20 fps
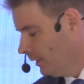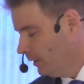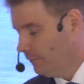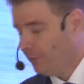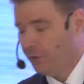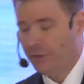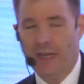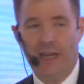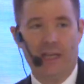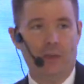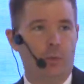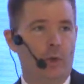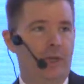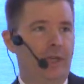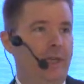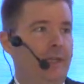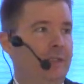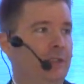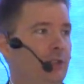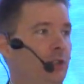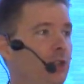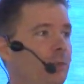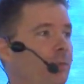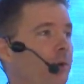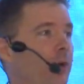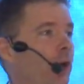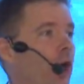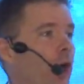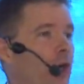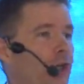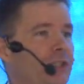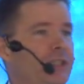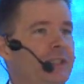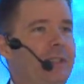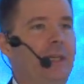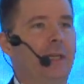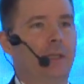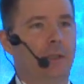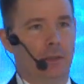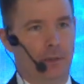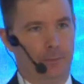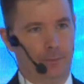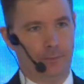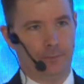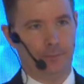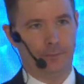For that, we need super hard steel.